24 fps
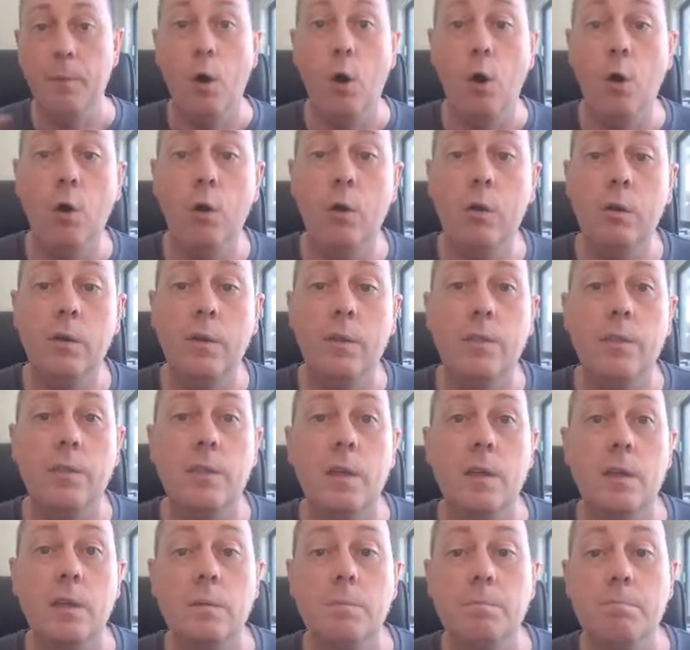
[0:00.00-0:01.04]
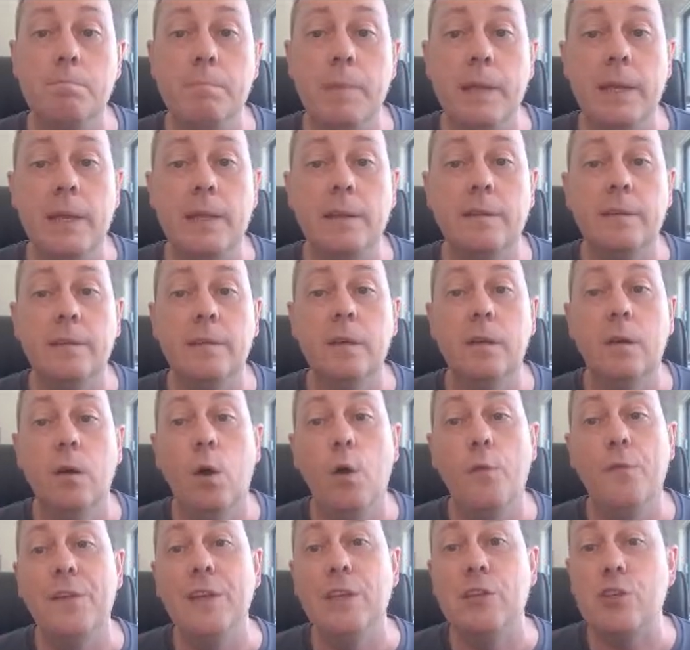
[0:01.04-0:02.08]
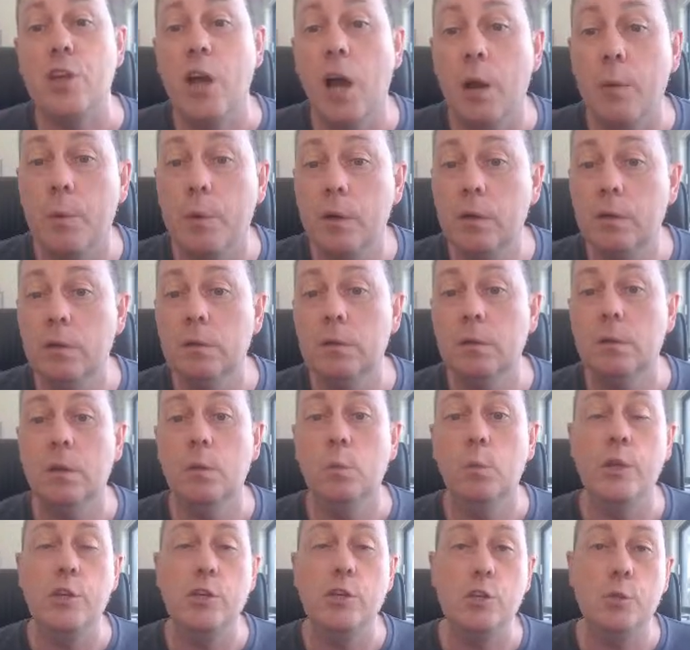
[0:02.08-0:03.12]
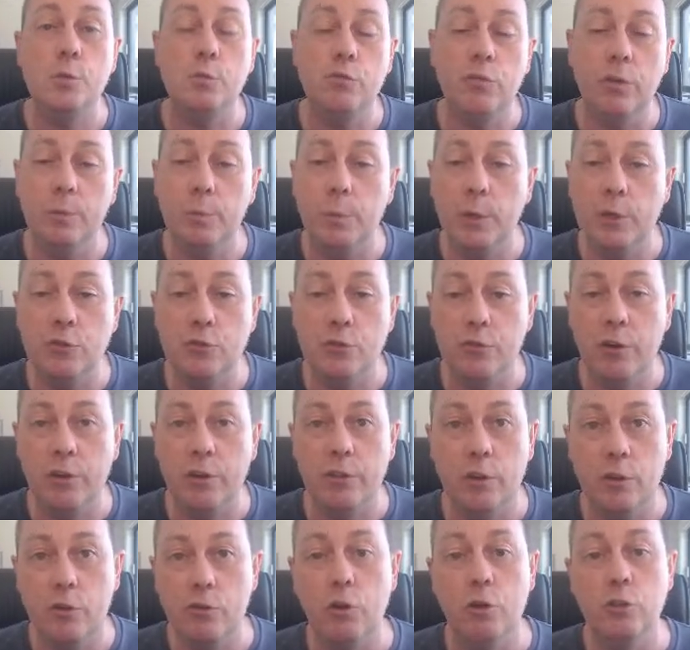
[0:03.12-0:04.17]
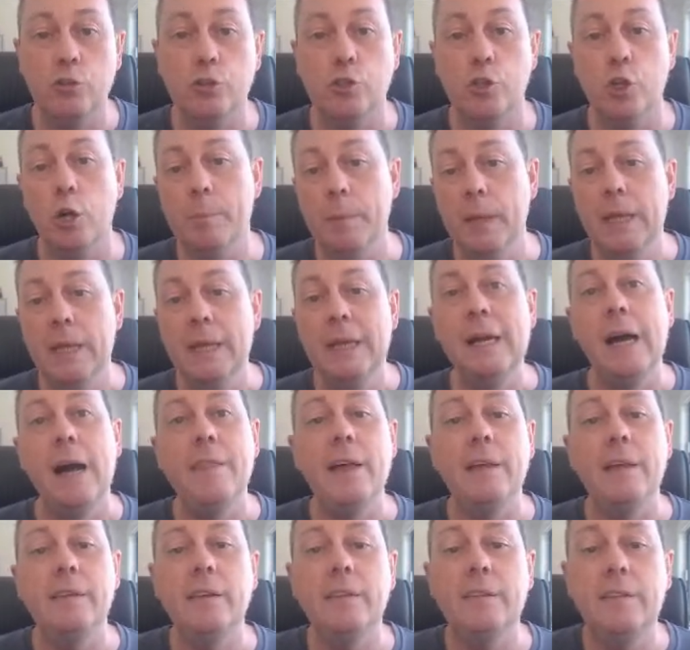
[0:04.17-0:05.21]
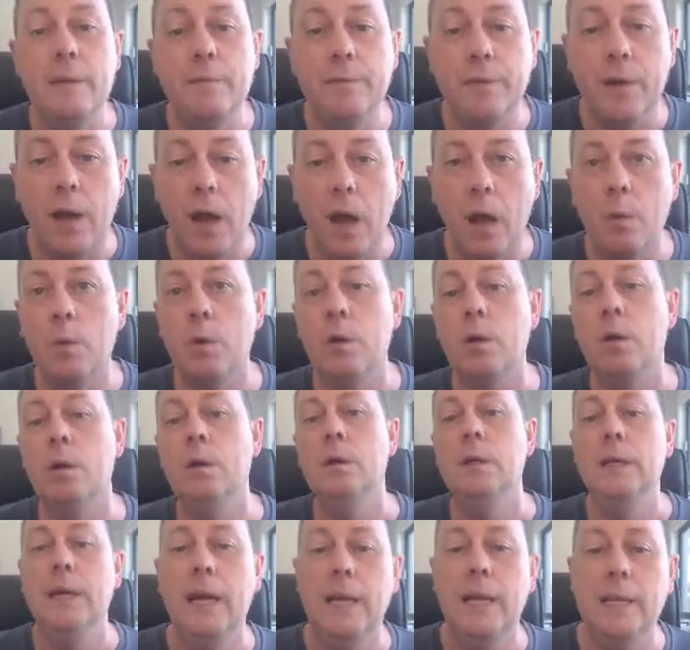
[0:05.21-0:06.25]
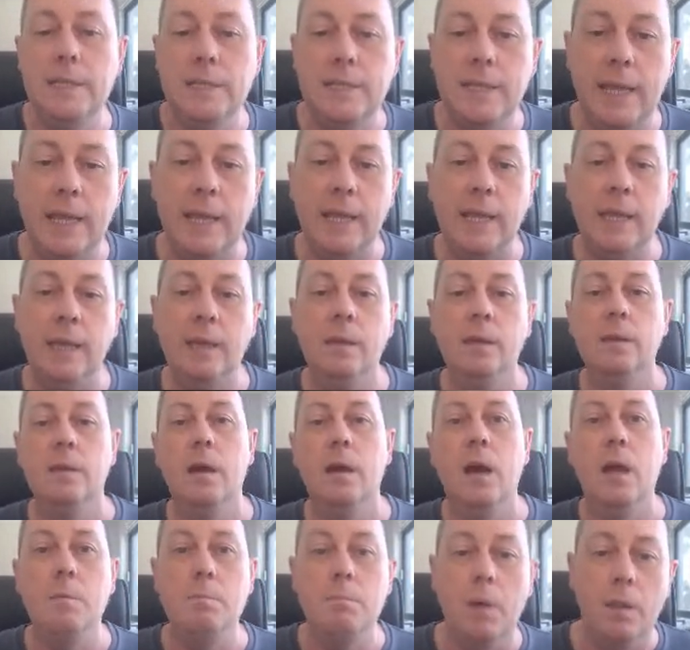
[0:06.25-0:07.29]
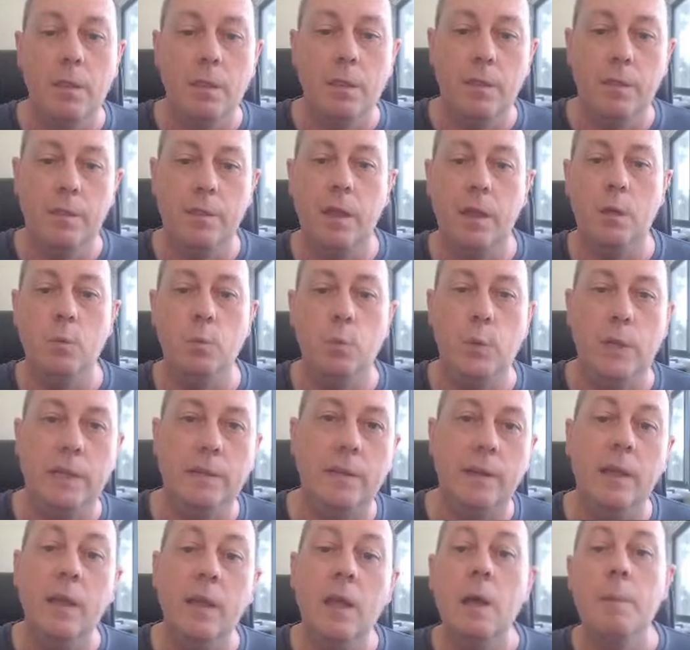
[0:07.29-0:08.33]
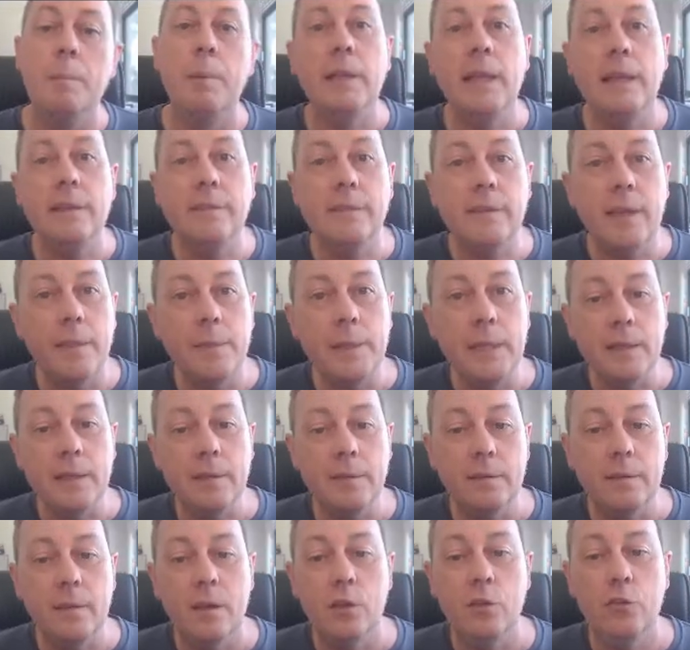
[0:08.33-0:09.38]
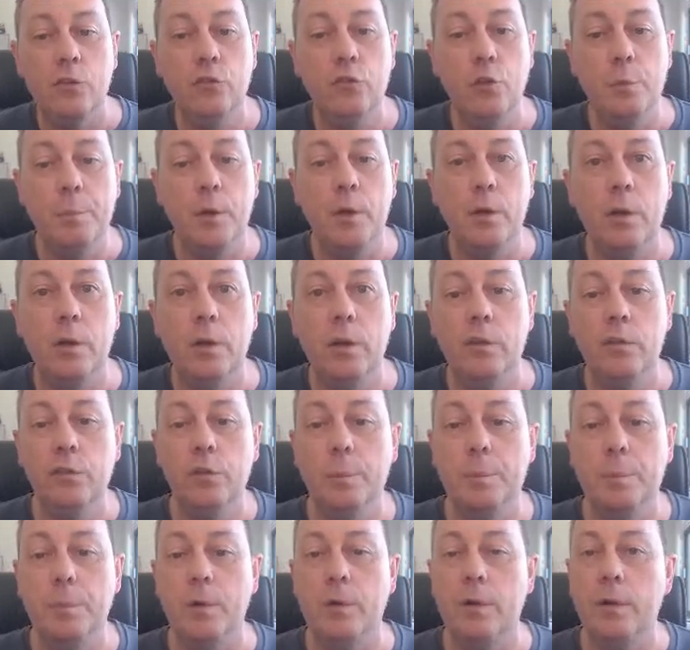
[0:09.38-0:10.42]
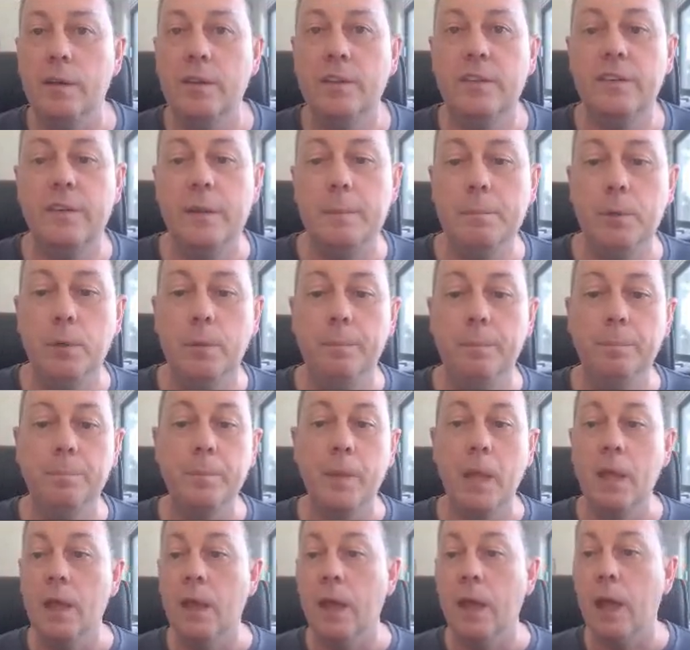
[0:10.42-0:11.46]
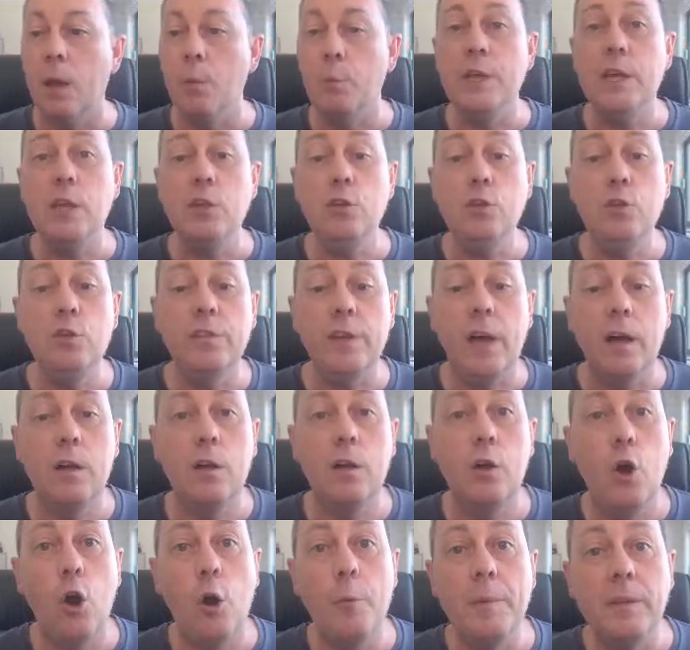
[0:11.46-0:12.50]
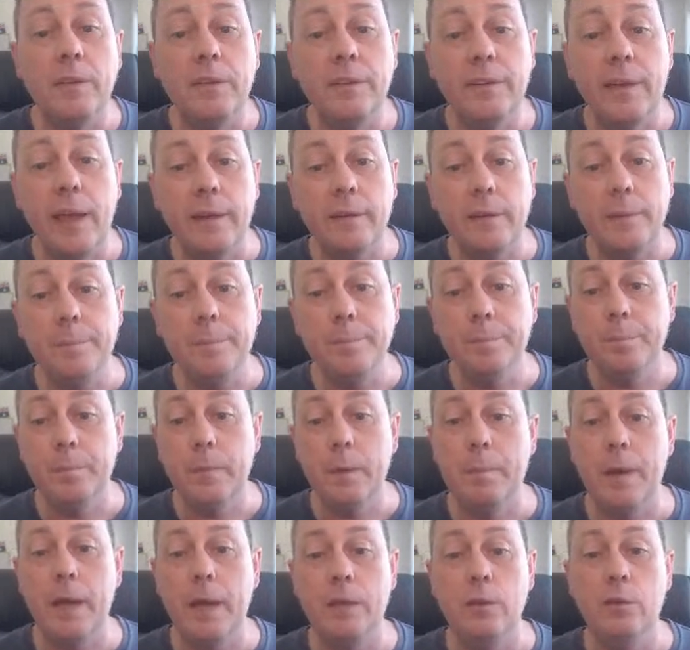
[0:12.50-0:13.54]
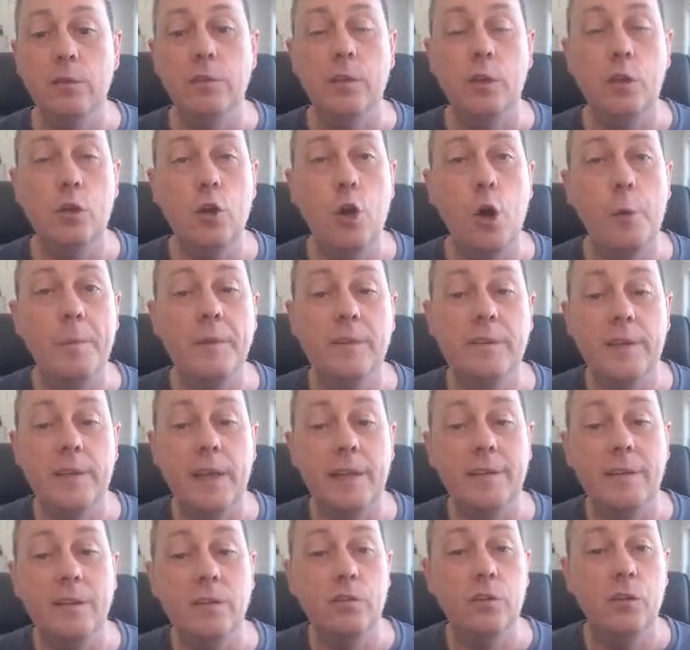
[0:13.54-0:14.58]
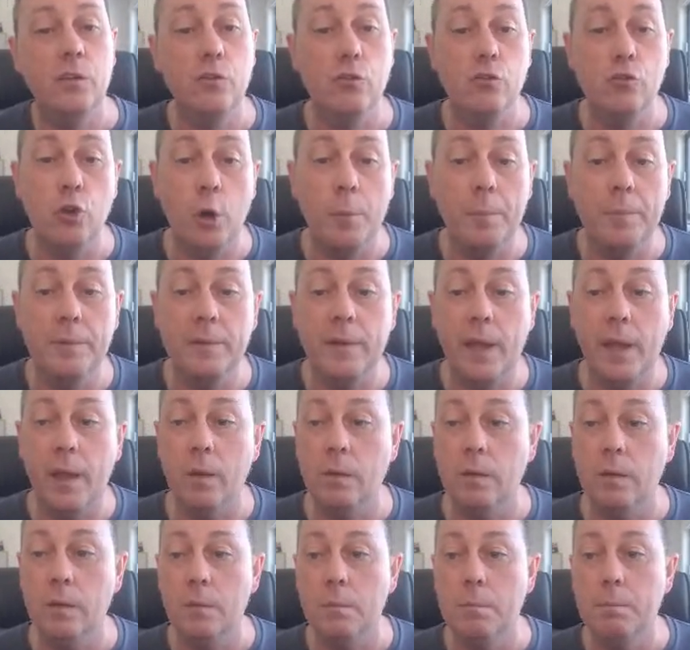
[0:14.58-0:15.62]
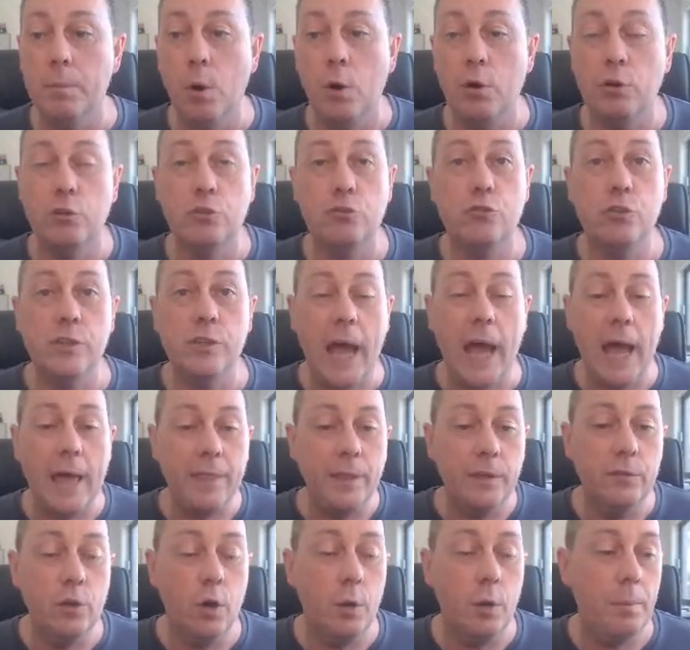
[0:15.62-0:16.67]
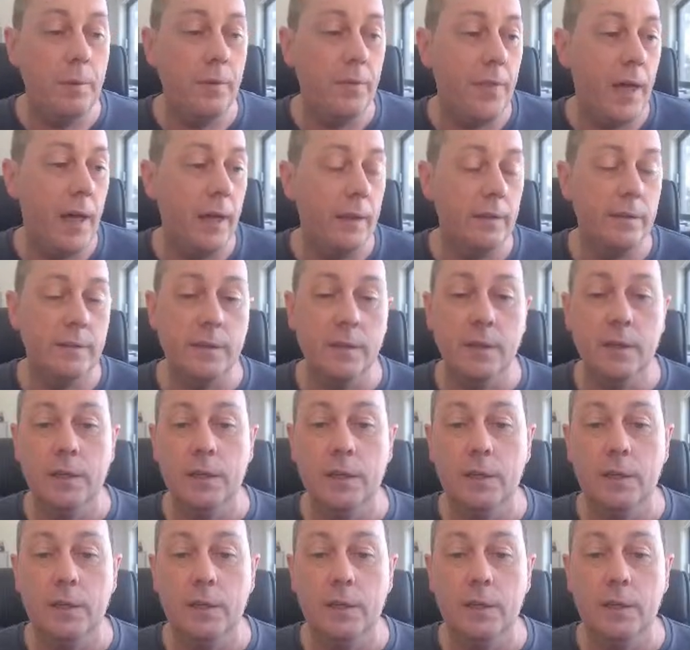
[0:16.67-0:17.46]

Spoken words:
or the minute of each hour in which you wish to run the cron job. And that's the same for hour and day and month and weekday. But let's get these super, super simple. We can use a common setting by using the common settings drop-down box just at the top of that